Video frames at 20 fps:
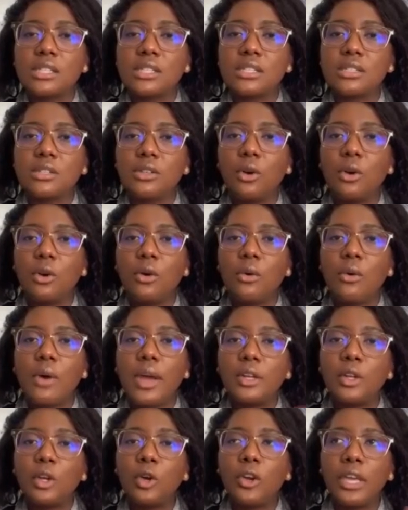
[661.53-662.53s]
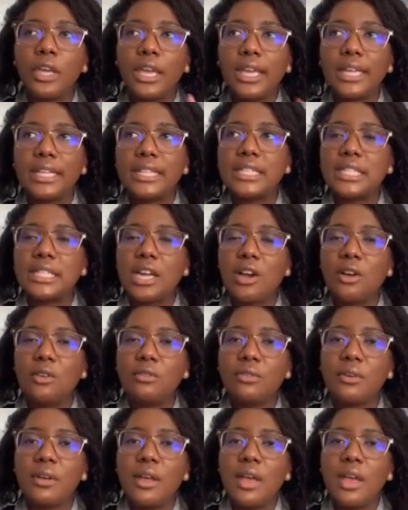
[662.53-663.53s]
and cooking and
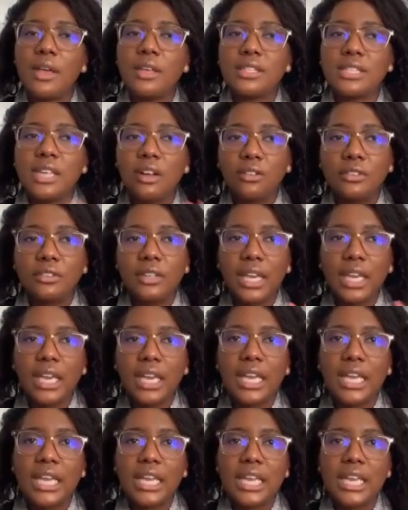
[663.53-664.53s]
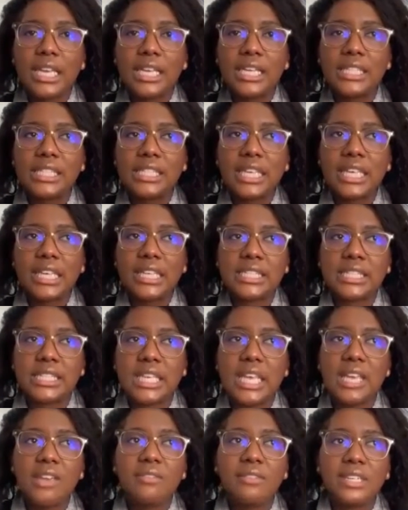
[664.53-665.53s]
stuff. Self-care is
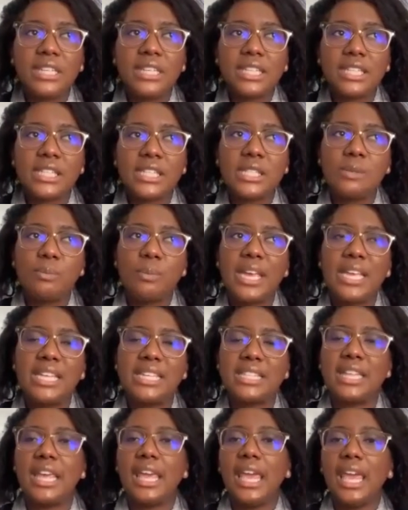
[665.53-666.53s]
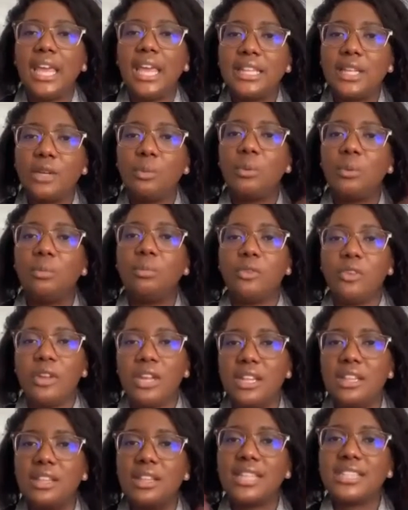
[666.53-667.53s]
even in the space, the air that we
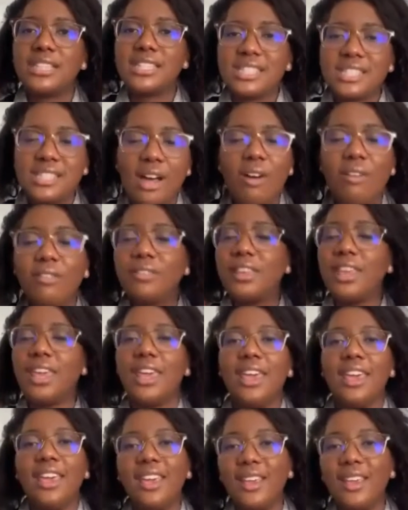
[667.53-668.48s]
breathe. That's self-care,